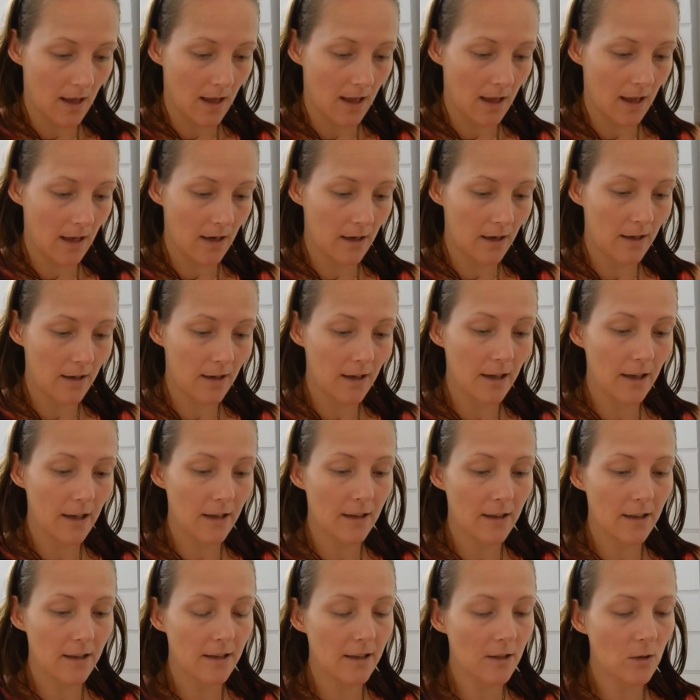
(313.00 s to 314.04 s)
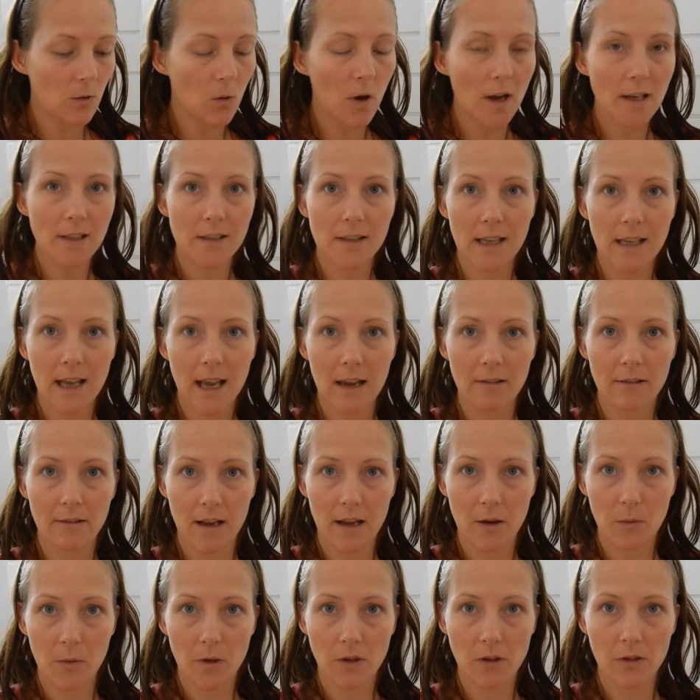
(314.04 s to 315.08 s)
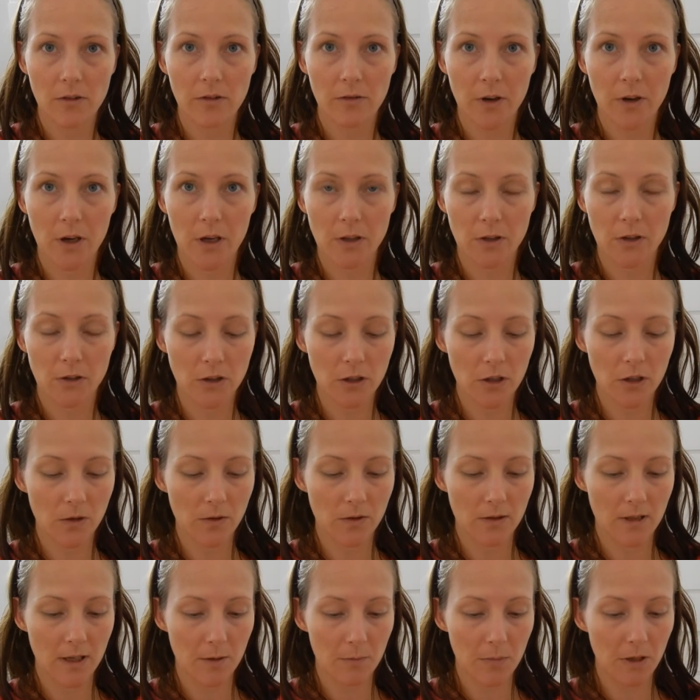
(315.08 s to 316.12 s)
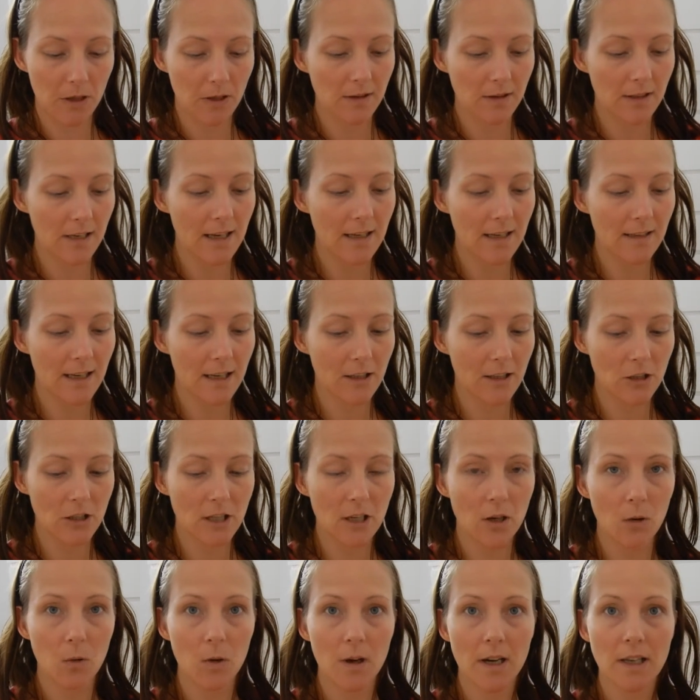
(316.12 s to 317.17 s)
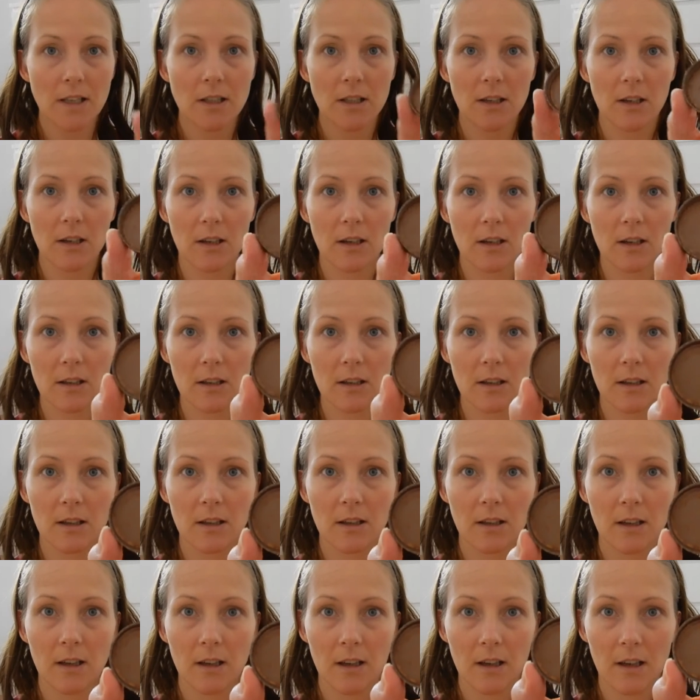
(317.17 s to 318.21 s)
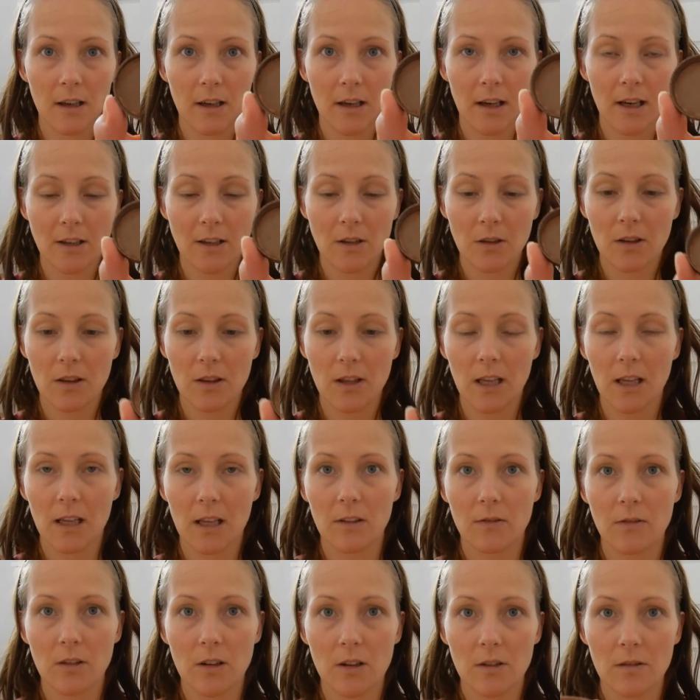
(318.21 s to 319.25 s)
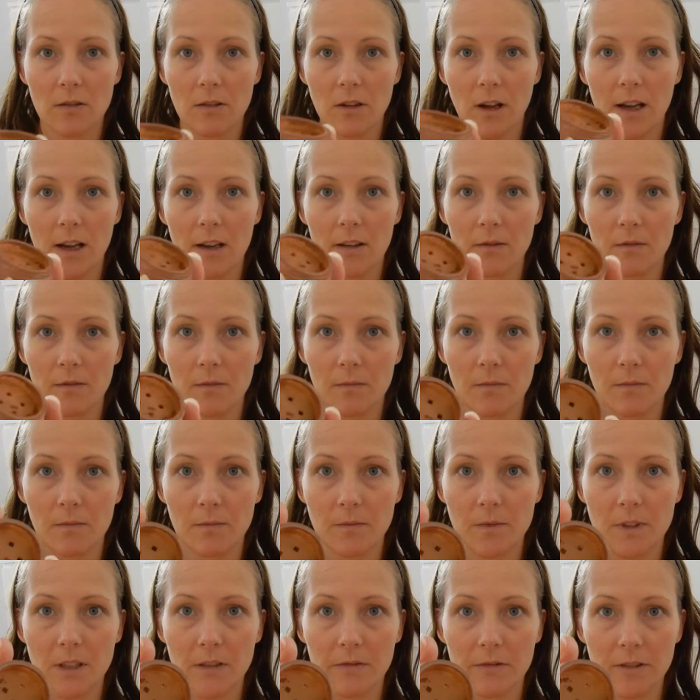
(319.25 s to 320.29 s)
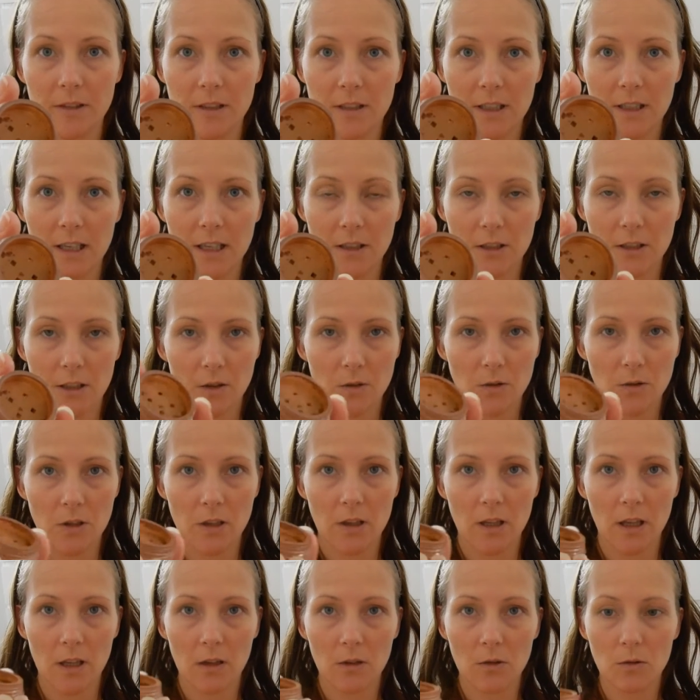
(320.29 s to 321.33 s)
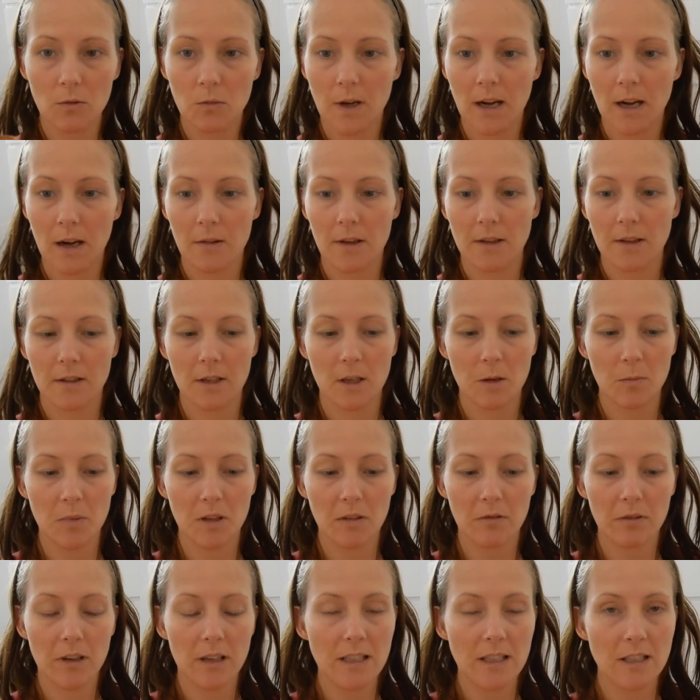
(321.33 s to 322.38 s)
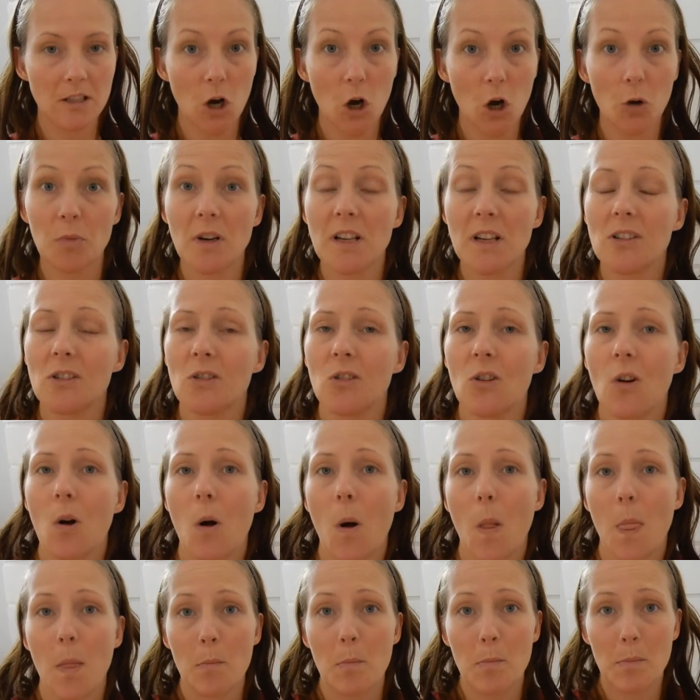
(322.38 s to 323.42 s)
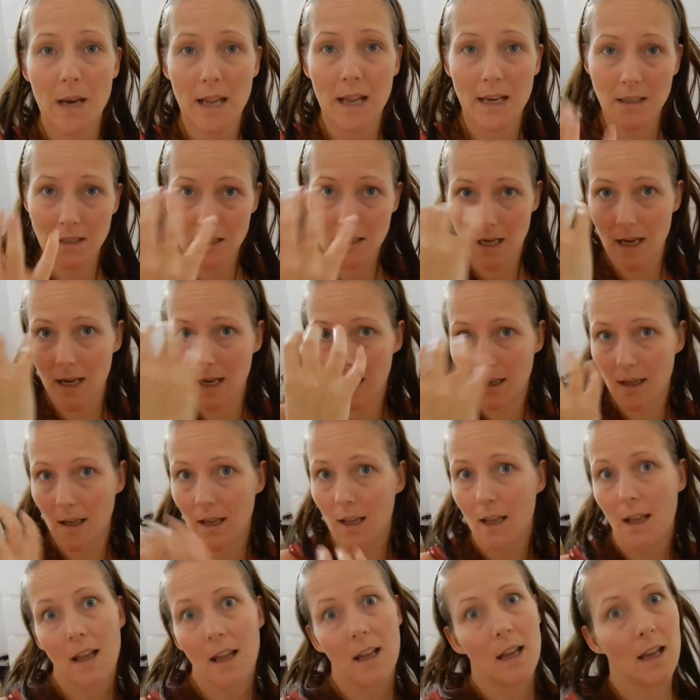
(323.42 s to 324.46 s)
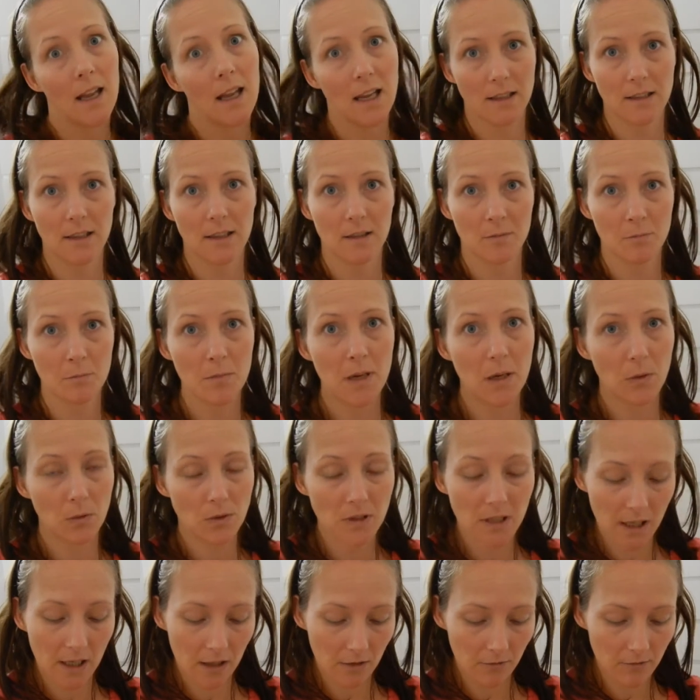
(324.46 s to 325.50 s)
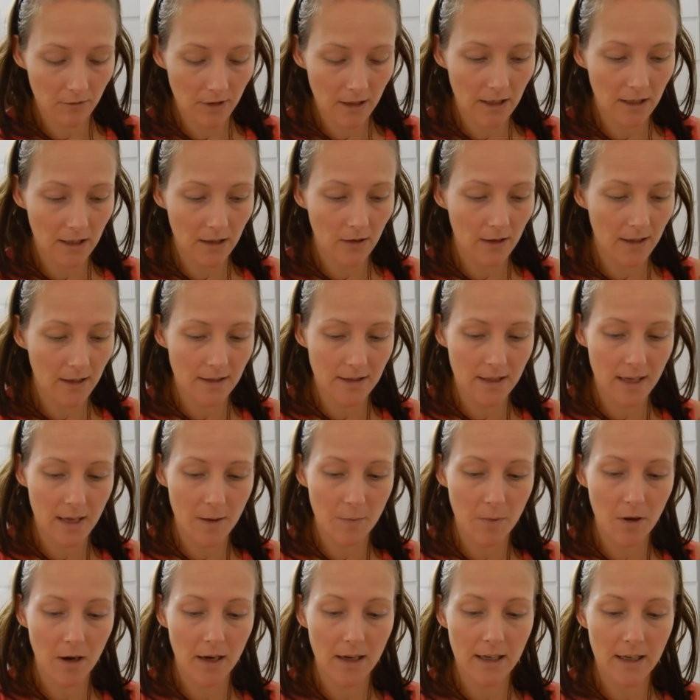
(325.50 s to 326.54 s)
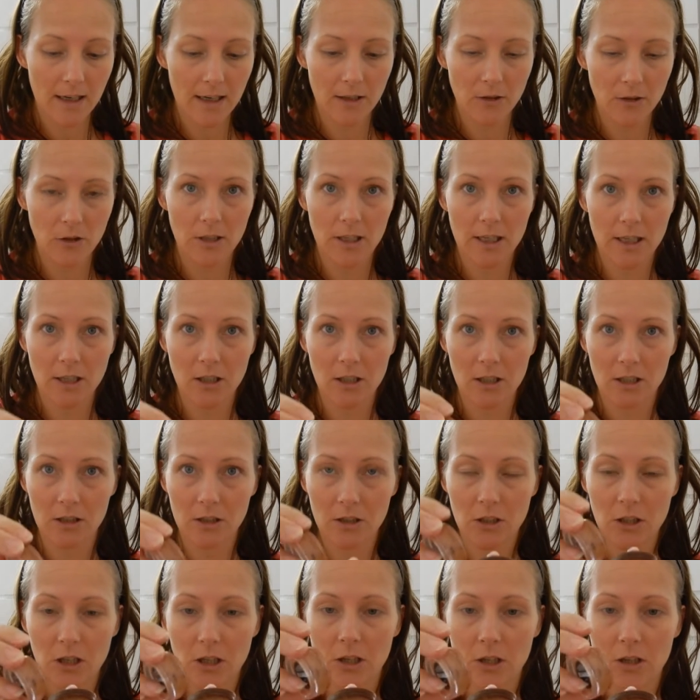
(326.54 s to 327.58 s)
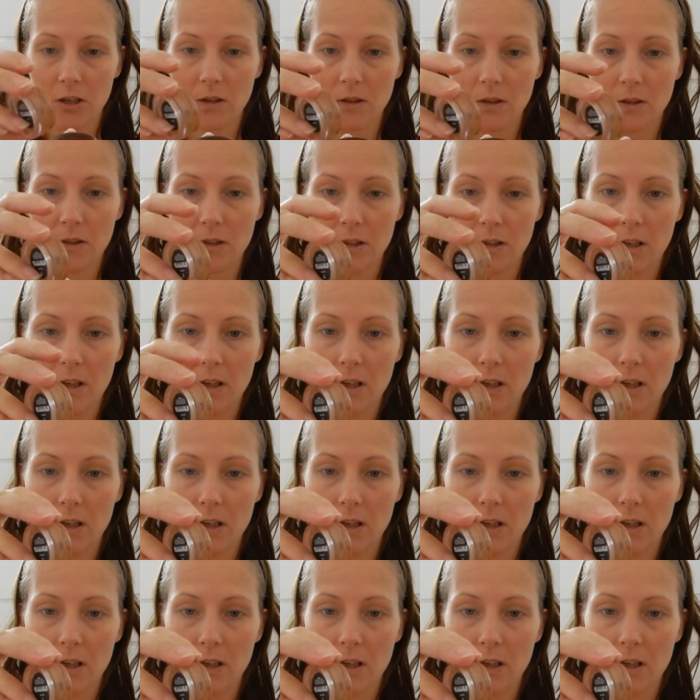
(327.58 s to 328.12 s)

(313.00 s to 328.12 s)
And this is quite scary when you first use it because it is actually quite dark. And you think, if you like different skin tones, you think, oh wow, that's going to be really dark, but it's not. The blending, it does melt in really nicely, but I literally just use